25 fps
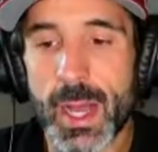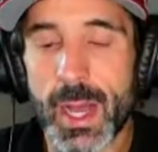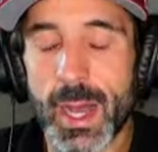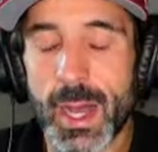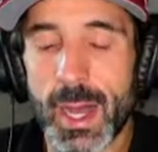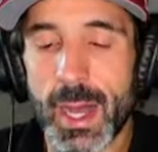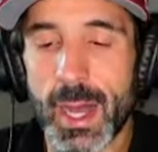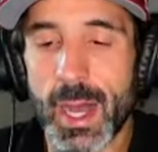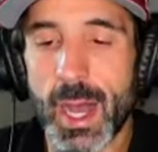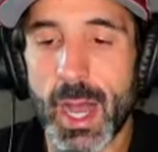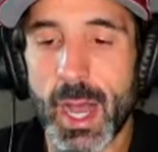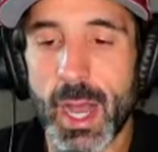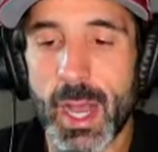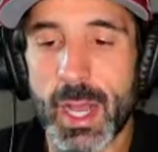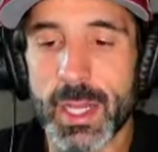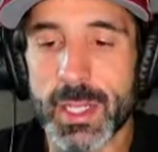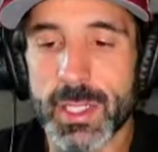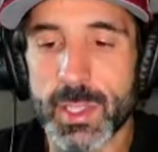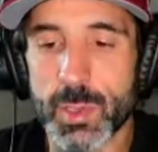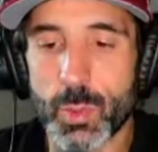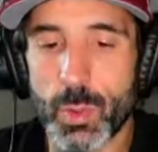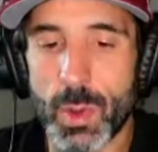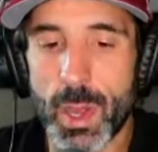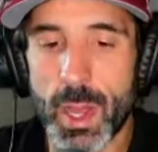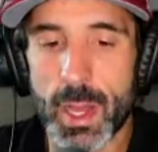uh,
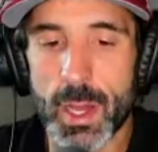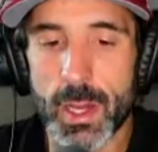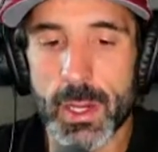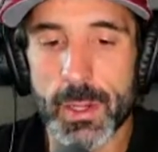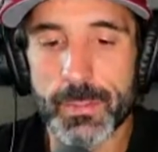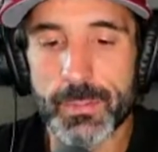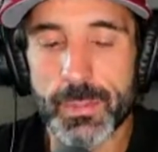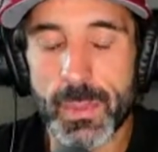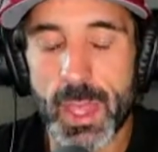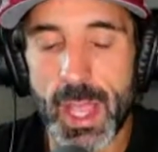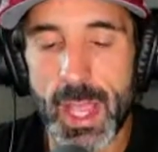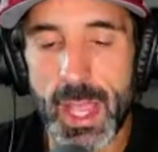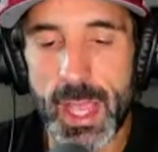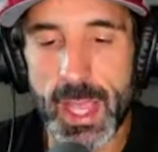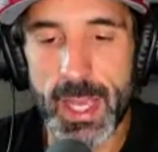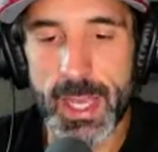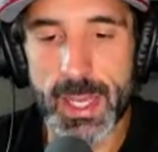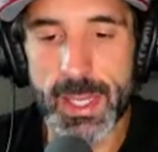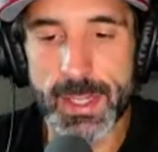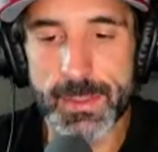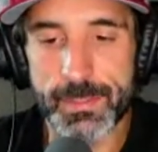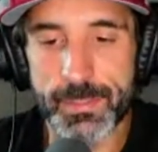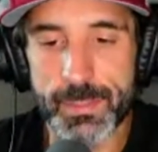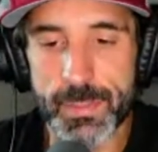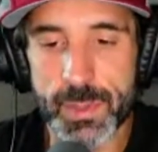as well.
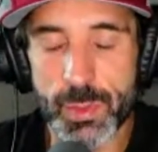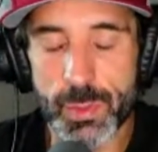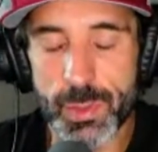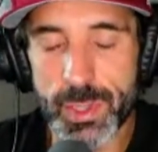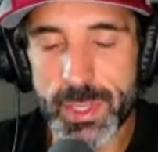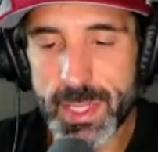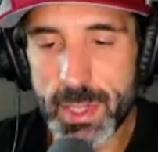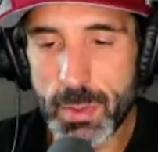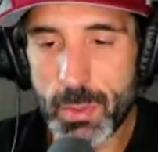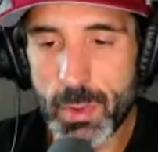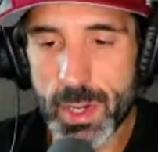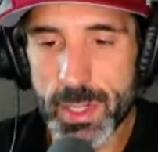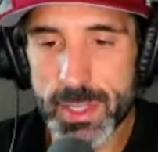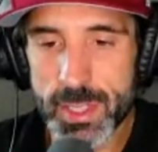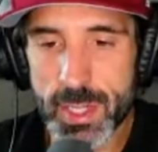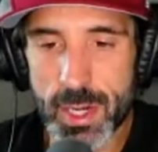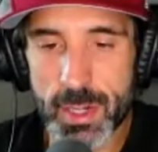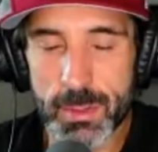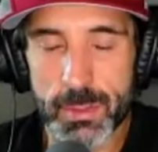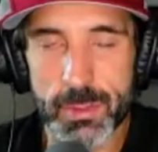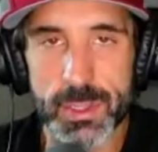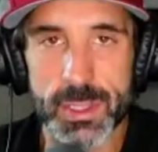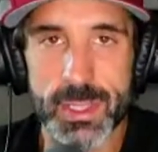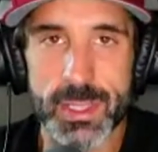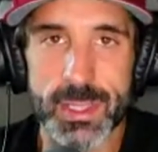And the reason I want to talk
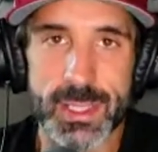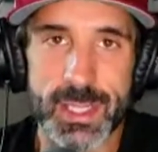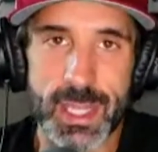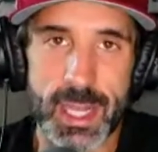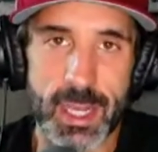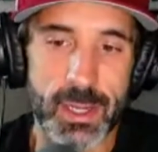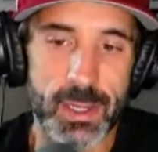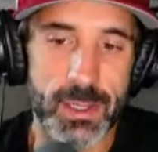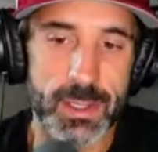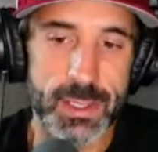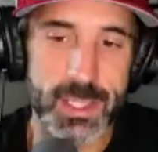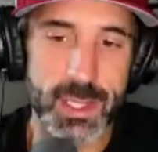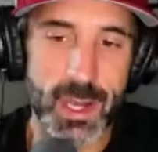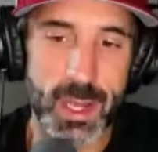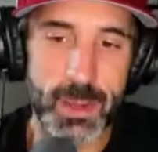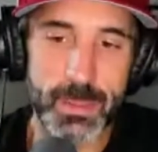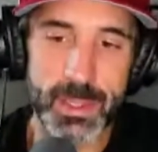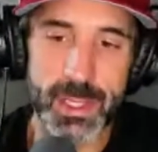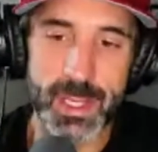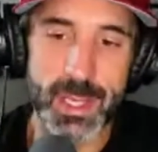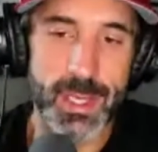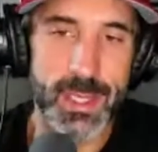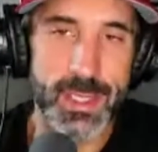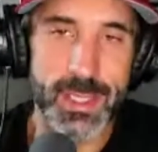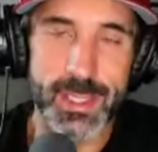about Dale is not
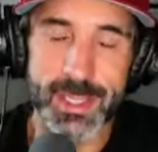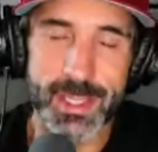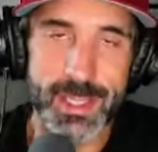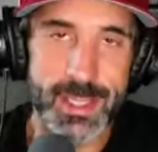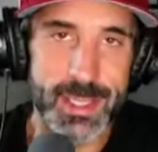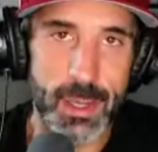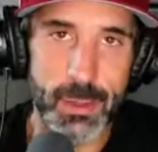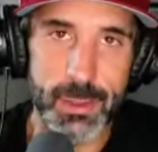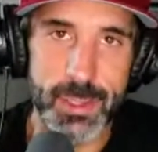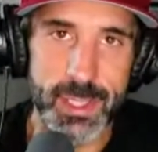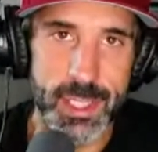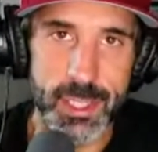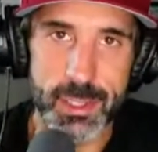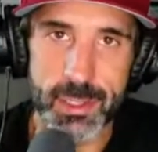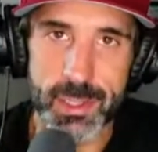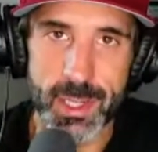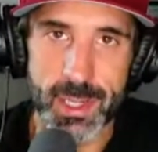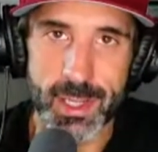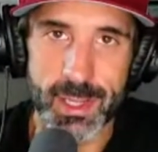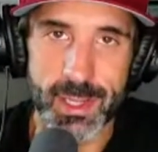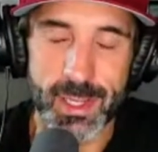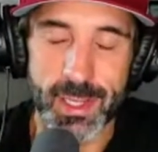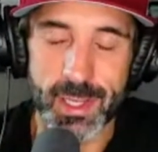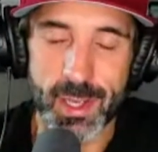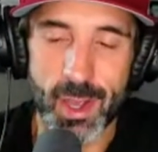because I was interested
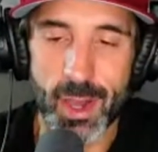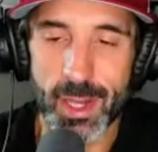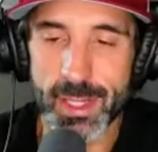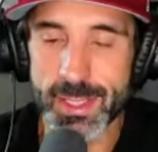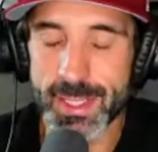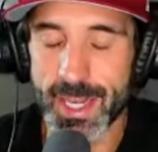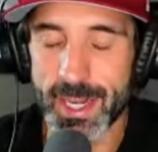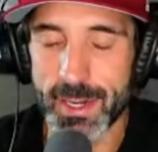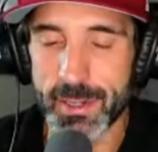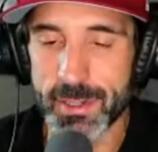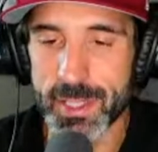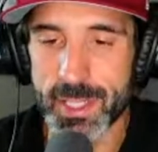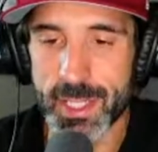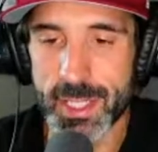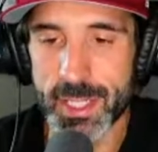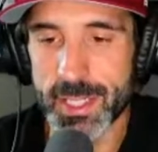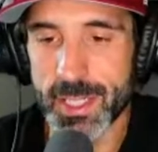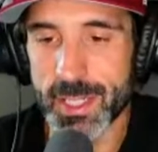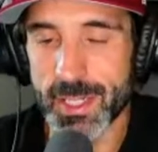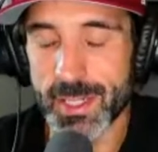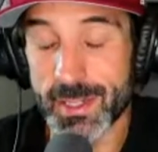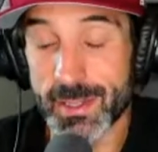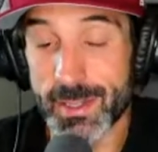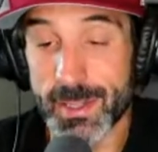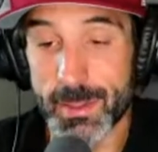in the content he's
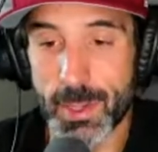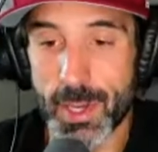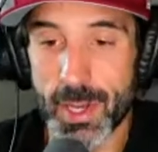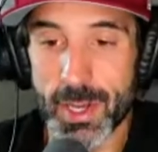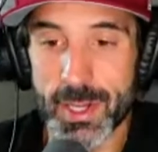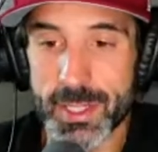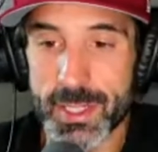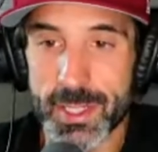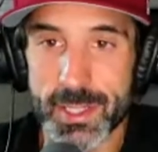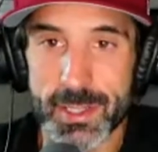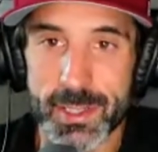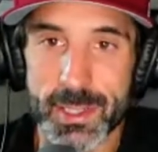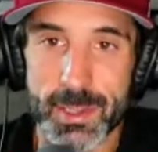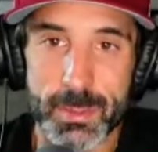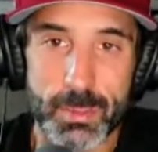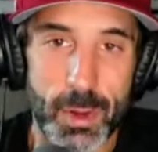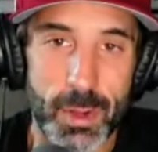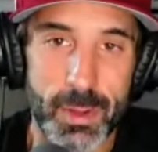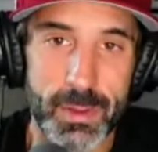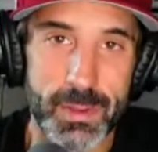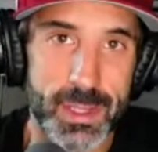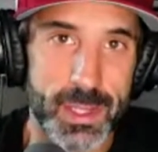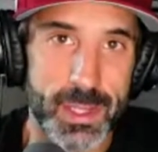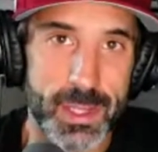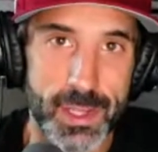teaching. To be honest with you,
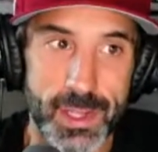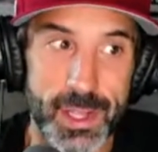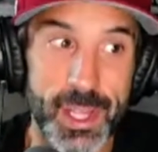probably the,